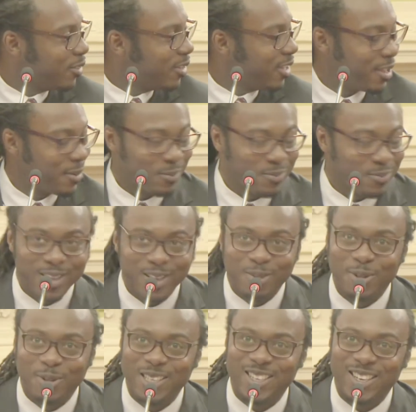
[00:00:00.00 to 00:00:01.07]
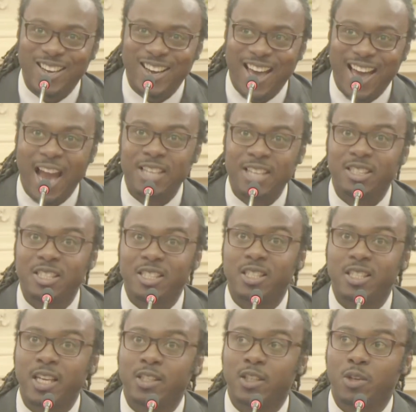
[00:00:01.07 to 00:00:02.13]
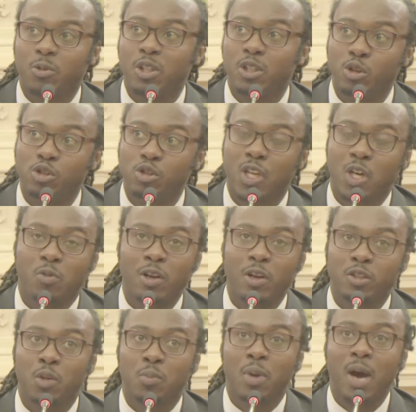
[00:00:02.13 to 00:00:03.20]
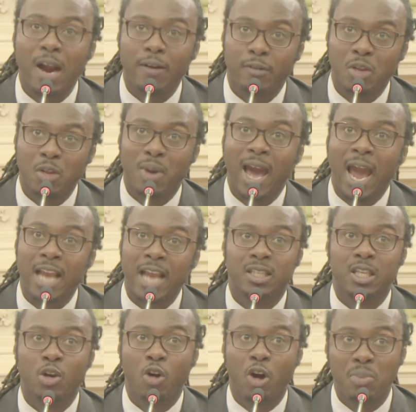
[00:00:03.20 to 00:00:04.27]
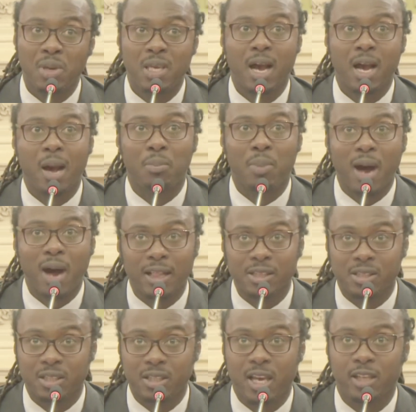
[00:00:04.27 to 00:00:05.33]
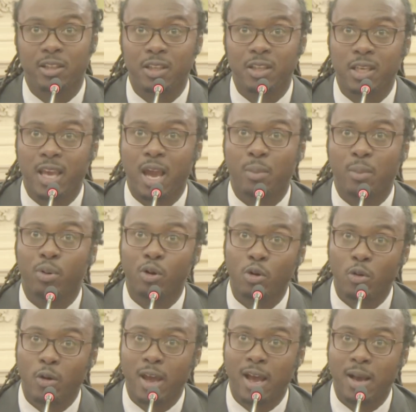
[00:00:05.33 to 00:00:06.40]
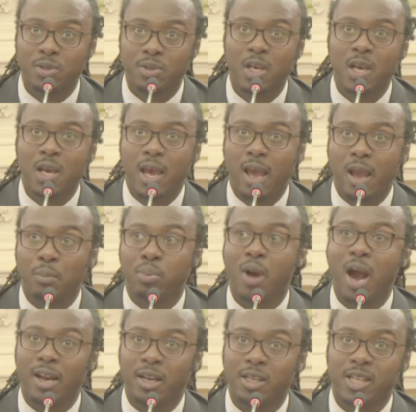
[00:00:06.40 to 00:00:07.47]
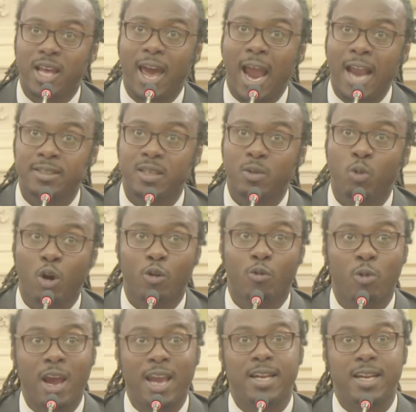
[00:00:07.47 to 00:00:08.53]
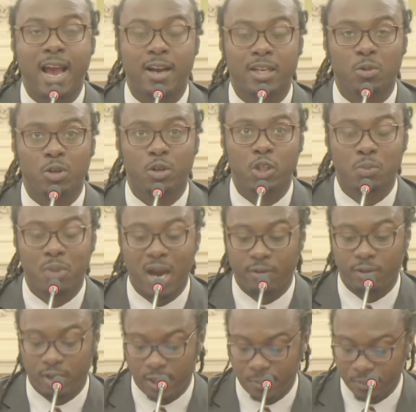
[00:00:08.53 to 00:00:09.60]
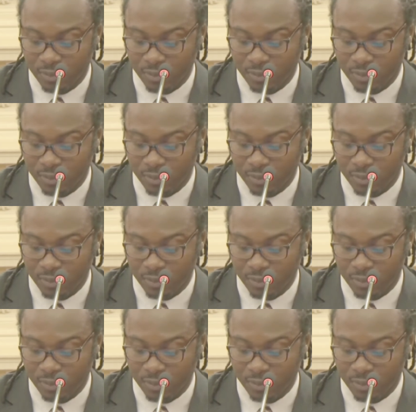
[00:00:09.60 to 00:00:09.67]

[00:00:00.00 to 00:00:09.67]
that, which actually seeks to reduce generational poverty by actually going beyond policy and looking at programs and products that actually work right now to reduce poverty.